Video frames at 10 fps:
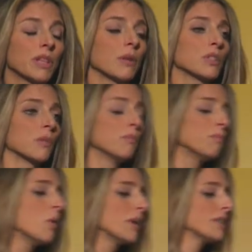but there was a
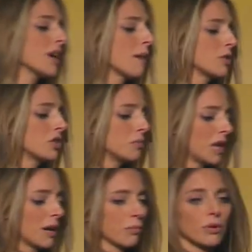point in time when she
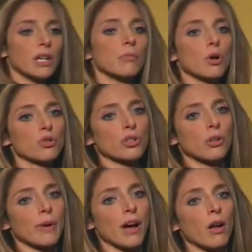became pretty
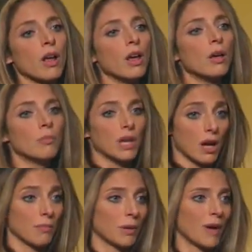emotional about me
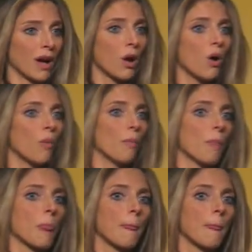coming back home.